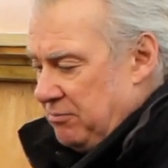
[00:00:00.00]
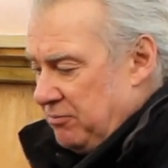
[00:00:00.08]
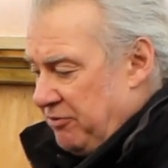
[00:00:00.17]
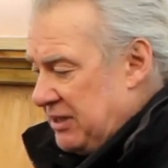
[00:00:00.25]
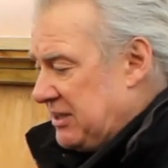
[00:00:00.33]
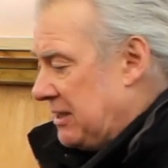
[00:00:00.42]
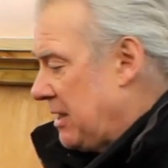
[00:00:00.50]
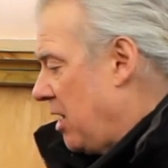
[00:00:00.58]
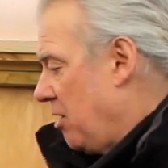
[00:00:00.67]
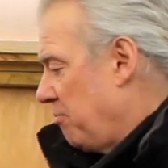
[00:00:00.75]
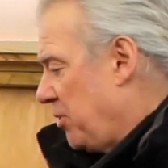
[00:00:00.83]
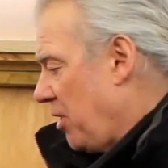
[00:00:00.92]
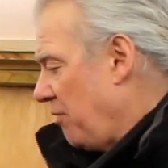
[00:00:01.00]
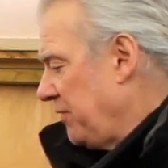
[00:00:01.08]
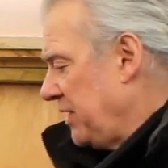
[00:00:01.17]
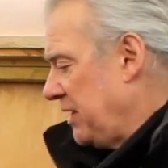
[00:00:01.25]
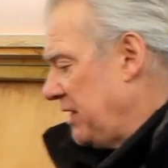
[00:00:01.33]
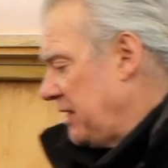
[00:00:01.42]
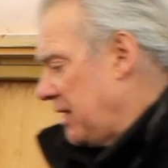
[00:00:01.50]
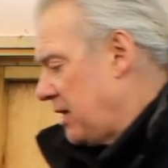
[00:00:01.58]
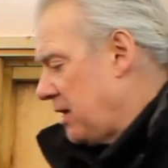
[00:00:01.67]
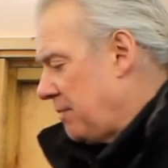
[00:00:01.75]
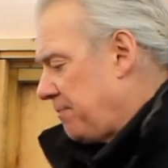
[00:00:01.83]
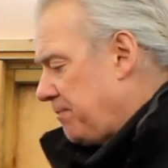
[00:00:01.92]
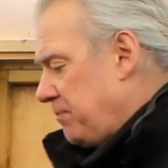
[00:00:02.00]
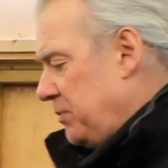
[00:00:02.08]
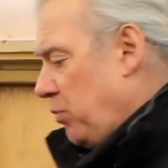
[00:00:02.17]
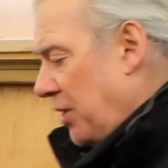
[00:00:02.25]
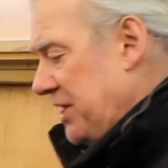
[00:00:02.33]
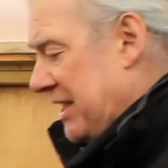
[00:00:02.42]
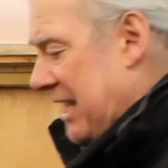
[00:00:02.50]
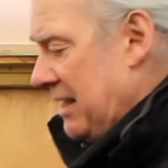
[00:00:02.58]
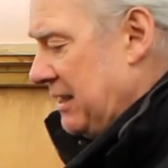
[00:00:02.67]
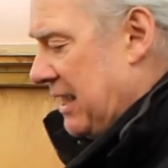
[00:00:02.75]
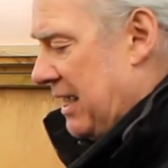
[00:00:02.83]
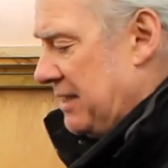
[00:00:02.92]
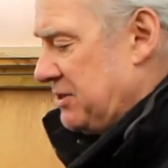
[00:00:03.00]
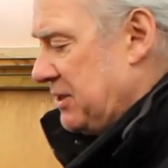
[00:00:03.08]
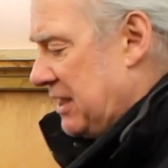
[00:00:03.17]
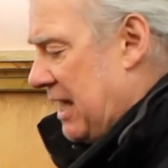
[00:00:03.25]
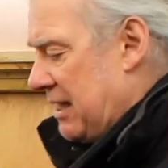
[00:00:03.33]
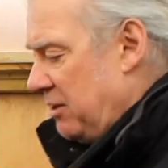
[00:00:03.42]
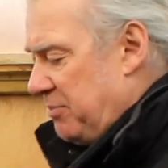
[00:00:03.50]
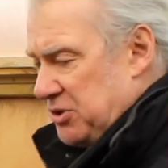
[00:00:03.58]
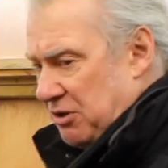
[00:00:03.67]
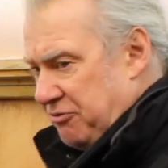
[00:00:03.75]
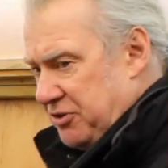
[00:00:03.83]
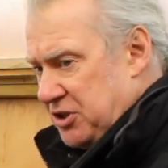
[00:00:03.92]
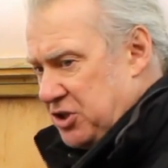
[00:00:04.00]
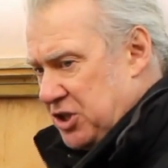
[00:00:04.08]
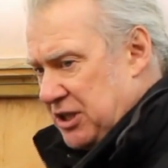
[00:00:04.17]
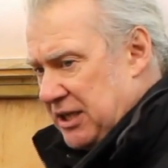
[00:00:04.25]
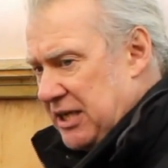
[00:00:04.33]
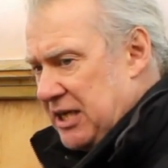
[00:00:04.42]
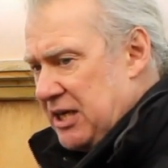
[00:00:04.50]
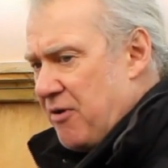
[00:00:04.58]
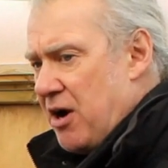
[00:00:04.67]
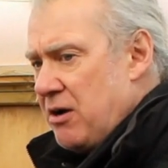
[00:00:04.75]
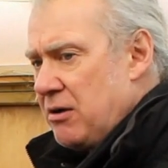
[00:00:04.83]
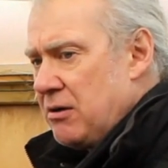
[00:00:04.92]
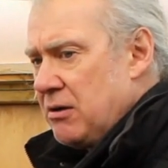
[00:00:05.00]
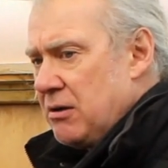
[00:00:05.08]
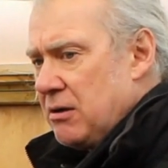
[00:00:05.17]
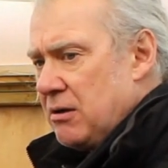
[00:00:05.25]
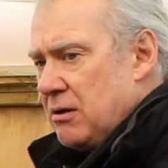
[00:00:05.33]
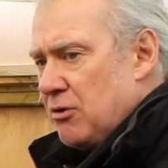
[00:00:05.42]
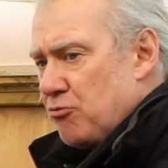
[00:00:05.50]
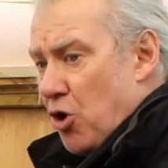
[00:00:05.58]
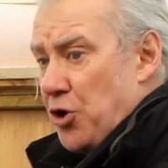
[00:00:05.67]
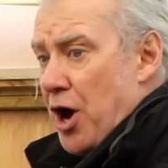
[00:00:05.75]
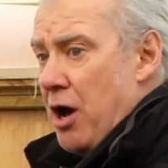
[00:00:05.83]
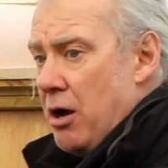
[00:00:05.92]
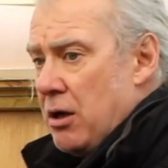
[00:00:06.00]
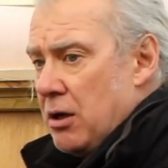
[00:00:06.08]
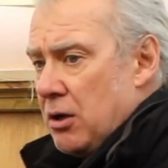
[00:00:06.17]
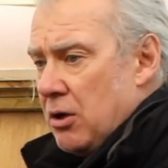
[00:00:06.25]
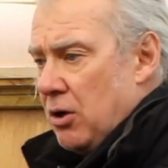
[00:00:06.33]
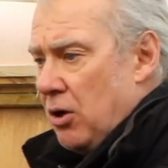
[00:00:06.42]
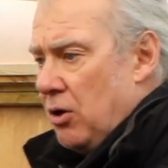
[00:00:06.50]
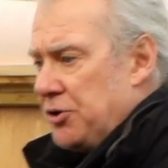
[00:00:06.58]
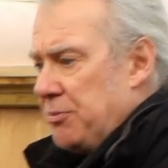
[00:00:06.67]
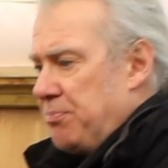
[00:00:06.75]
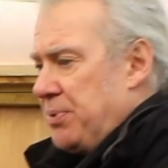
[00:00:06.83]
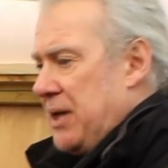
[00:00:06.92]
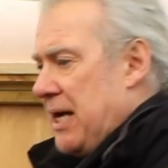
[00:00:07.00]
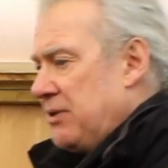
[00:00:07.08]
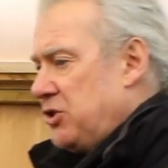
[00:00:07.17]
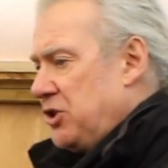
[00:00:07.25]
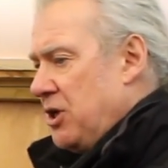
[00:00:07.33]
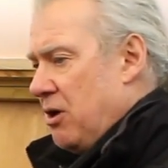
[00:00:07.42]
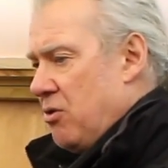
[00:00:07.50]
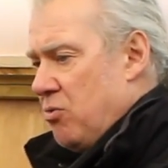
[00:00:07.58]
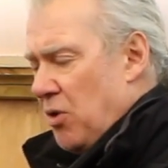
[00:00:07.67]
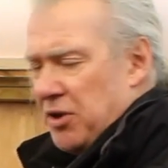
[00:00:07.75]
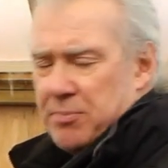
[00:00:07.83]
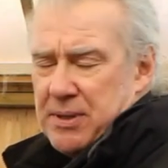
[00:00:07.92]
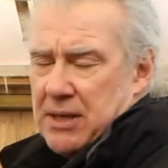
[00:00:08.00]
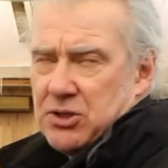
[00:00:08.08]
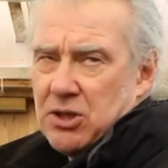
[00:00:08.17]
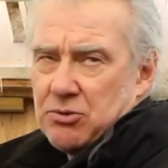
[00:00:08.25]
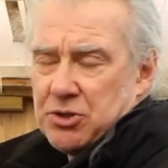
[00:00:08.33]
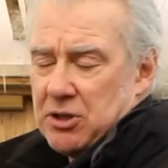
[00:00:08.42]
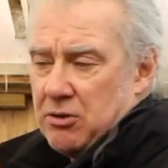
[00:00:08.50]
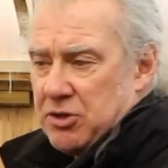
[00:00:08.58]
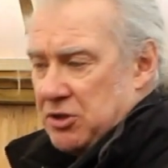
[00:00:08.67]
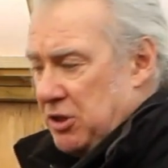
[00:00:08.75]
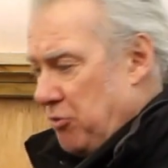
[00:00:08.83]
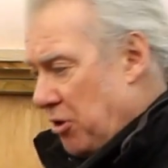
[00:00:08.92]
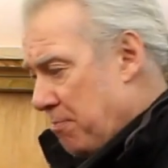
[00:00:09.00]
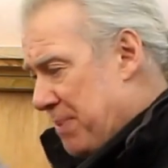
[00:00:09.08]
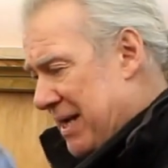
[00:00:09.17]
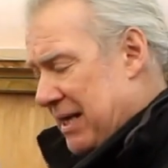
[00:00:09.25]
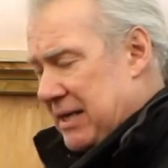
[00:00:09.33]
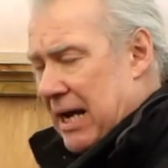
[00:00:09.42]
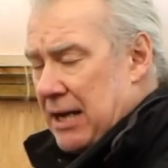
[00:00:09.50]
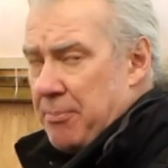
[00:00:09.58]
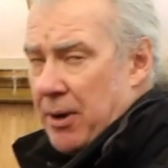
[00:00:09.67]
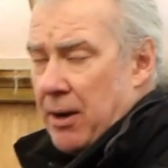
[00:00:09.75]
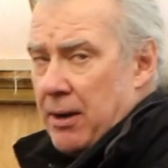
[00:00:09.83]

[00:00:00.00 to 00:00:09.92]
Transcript: fitted, but on the what you can get is the calipers off the Gilera Runner or the Piaggio, one of the Piaggio scooters. They run a bigger caliper,